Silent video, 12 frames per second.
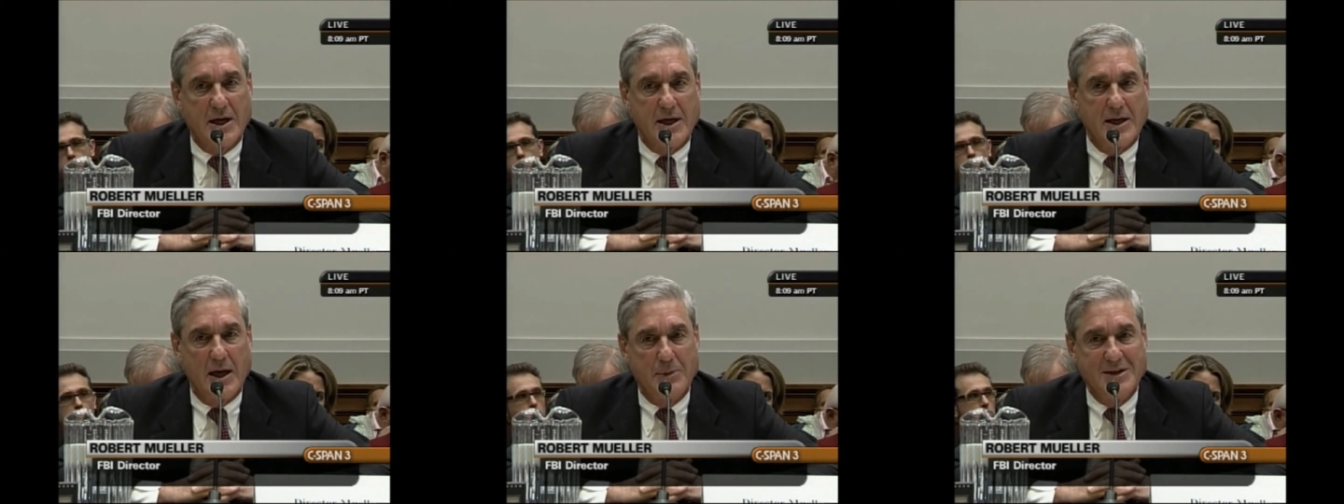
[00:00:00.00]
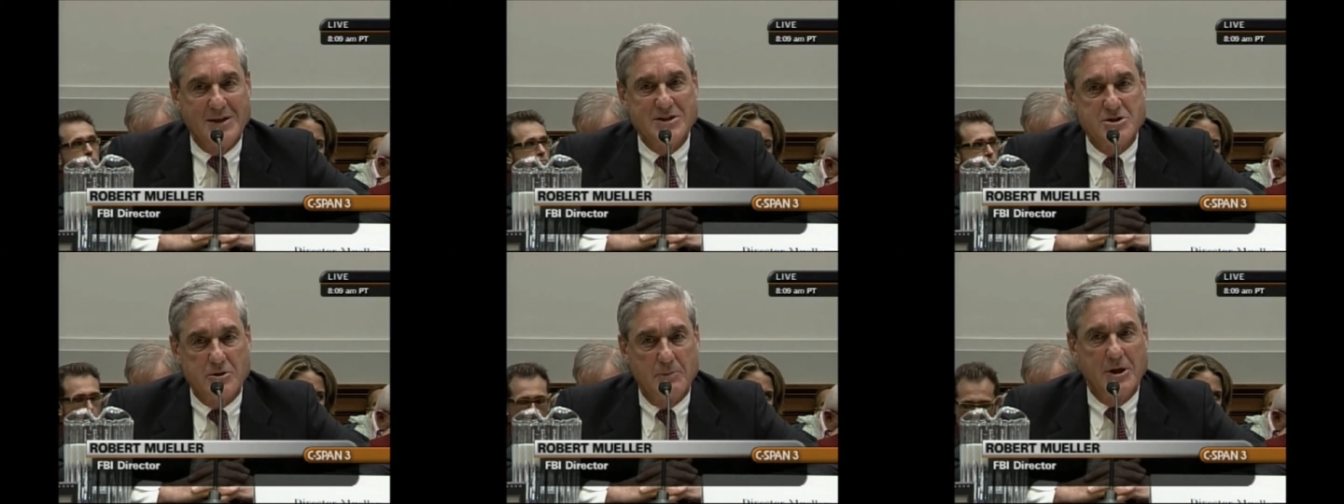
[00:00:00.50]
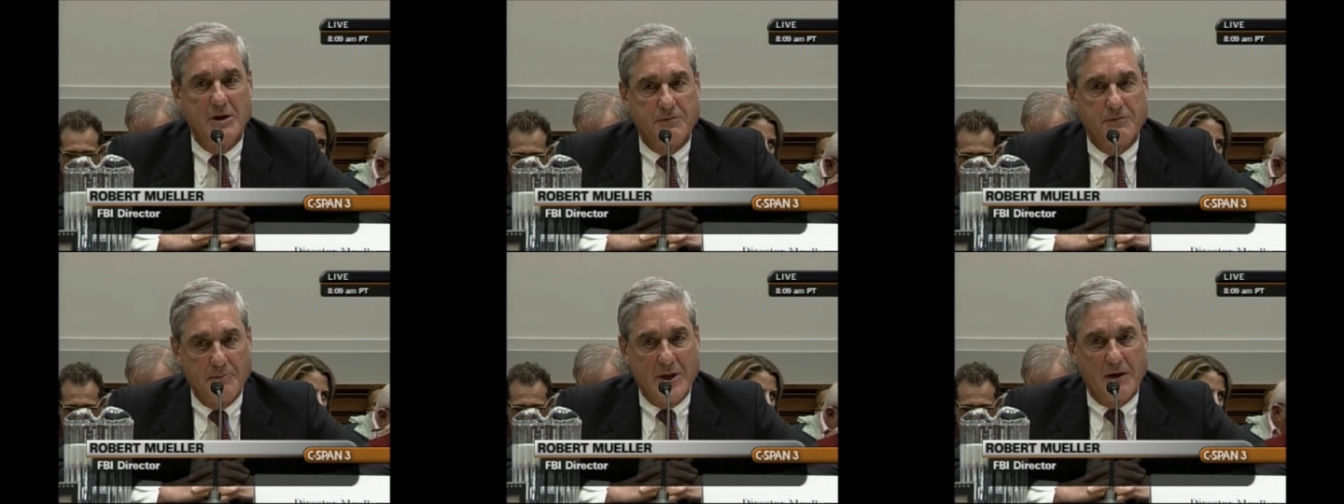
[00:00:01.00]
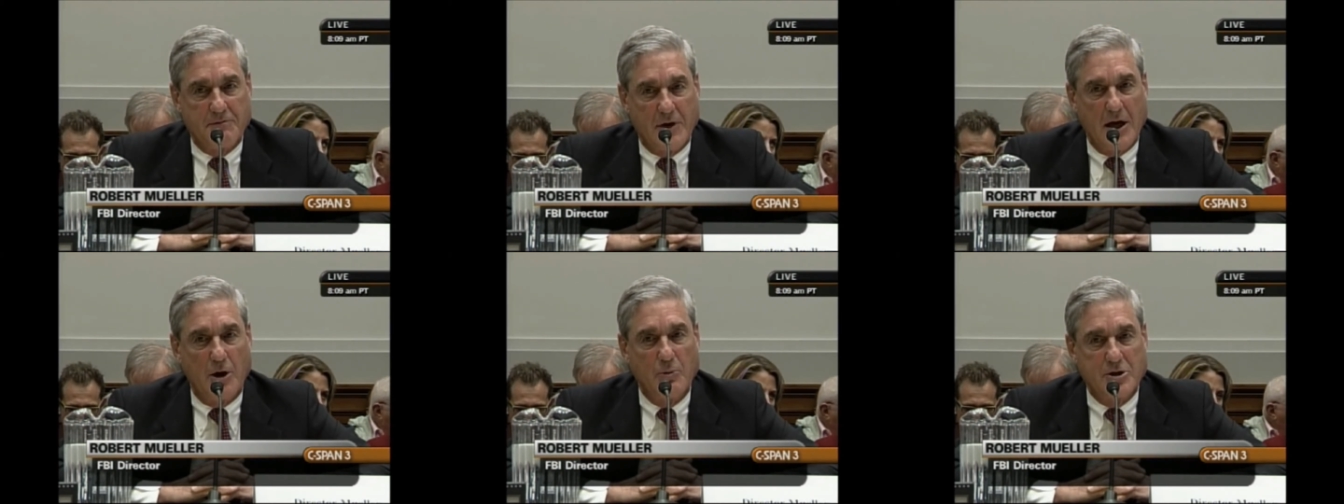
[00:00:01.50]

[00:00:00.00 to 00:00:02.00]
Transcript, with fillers: that had been distributed from that vial,